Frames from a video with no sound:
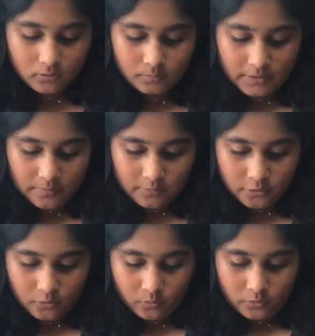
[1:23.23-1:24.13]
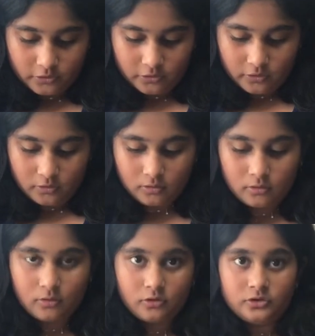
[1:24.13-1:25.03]
pepper with it
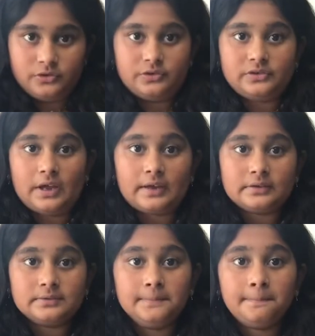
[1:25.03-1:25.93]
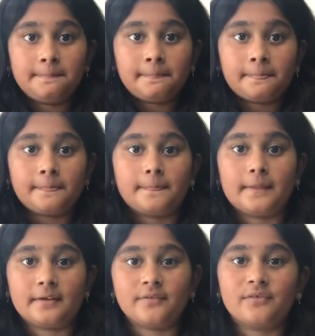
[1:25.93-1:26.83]
onto the side.
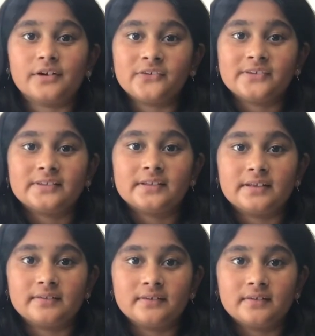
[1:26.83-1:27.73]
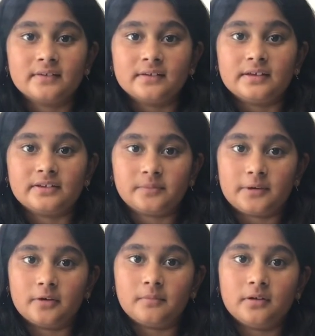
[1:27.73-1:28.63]
Thank you for doing this
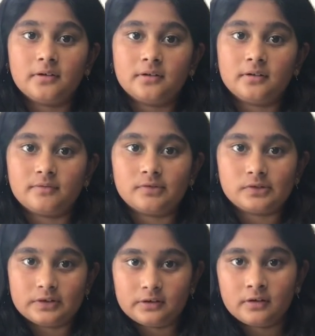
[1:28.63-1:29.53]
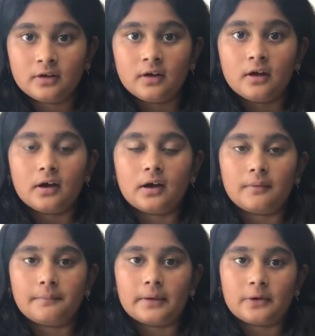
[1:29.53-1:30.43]
experiment. If you did,
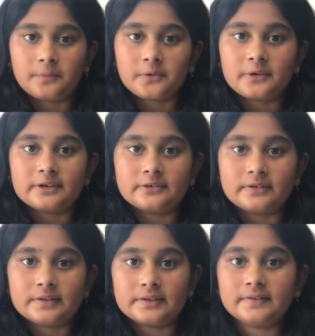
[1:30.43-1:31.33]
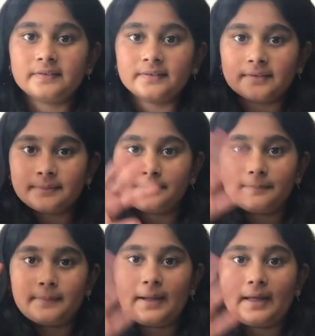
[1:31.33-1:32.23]
I hope you enjoyed this. Bye.